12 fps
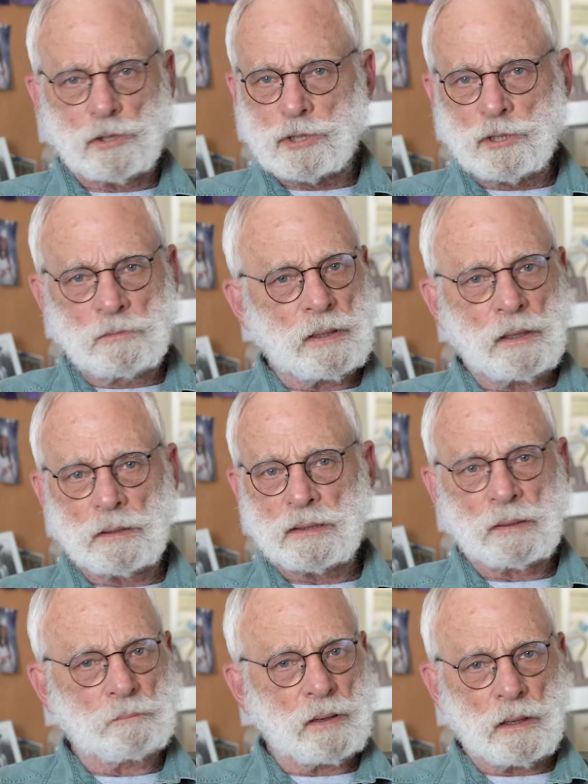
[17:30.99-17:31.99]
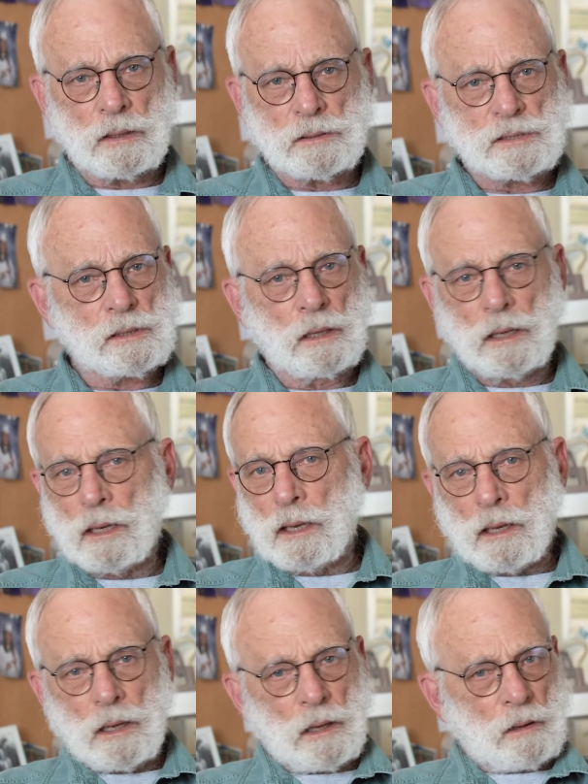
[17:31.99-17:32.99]
You shouldn't be hunting bears
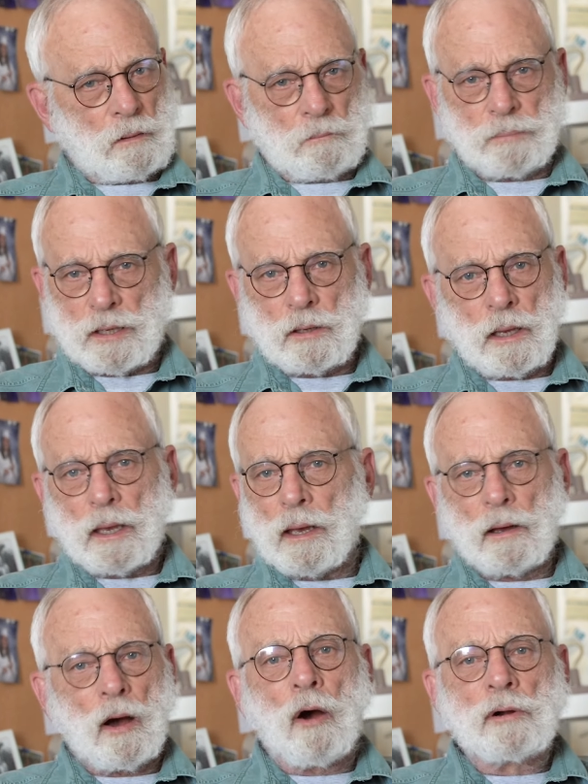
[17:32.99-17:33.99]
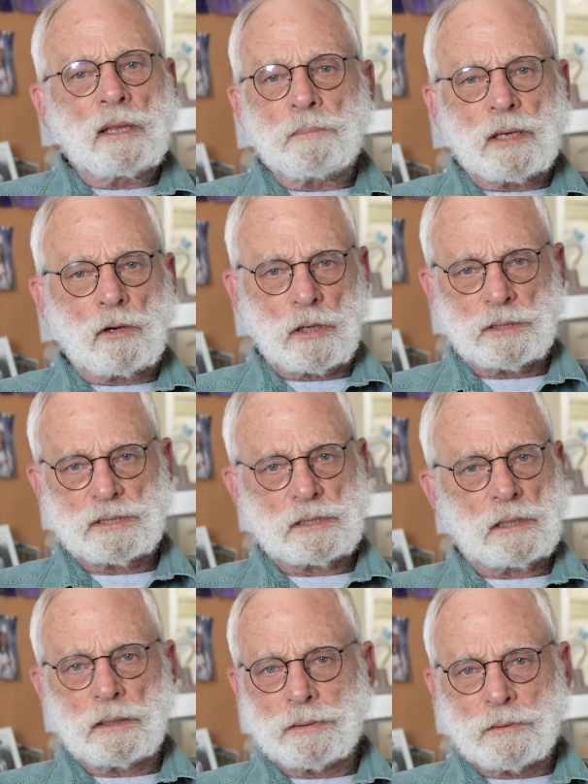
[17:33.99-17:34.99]
bec only because,